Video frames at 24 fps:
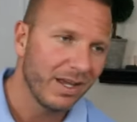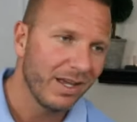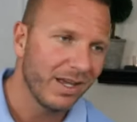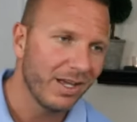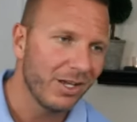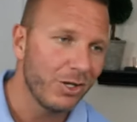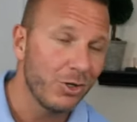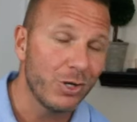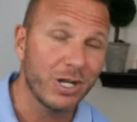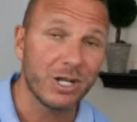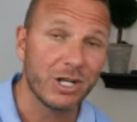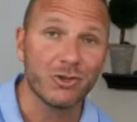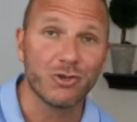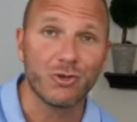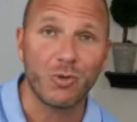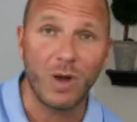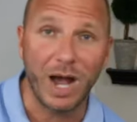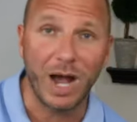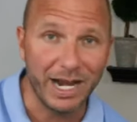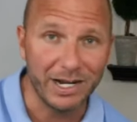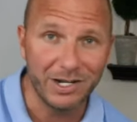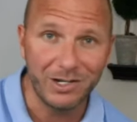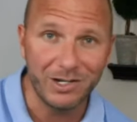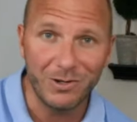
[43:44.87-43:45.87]
You can
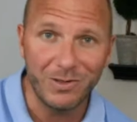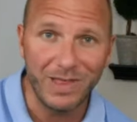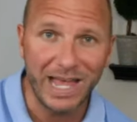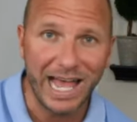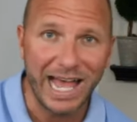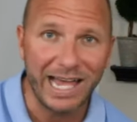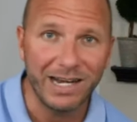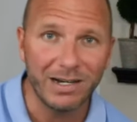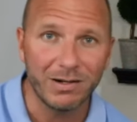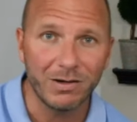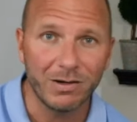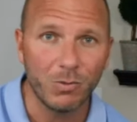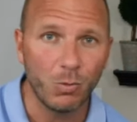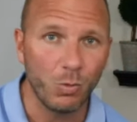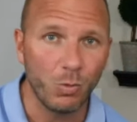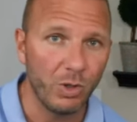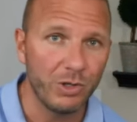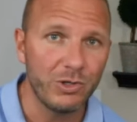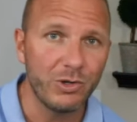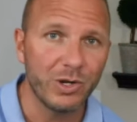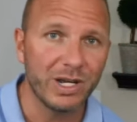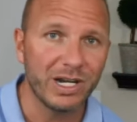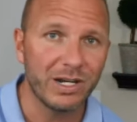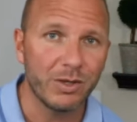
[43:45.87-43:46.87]
try to do that. Will
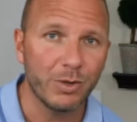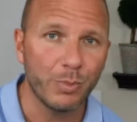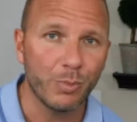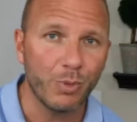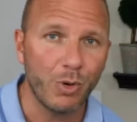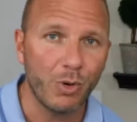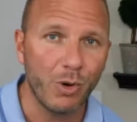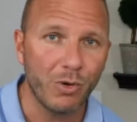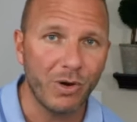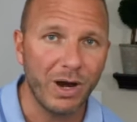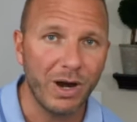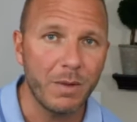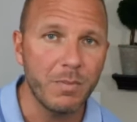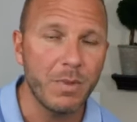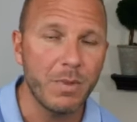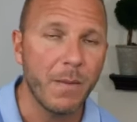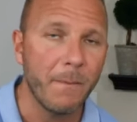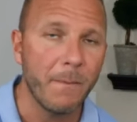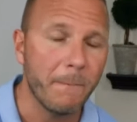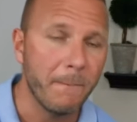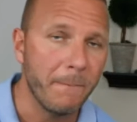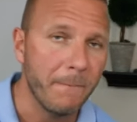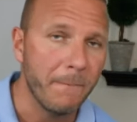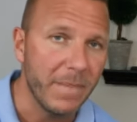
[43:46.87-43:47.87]
you get in the program?
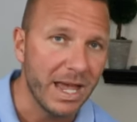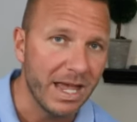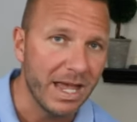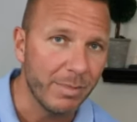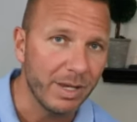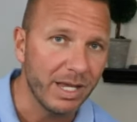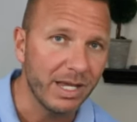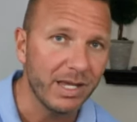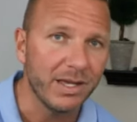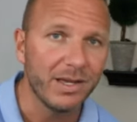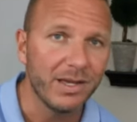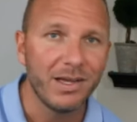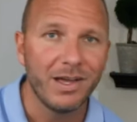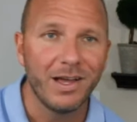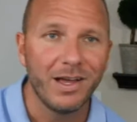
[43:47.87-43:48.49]
Maybe.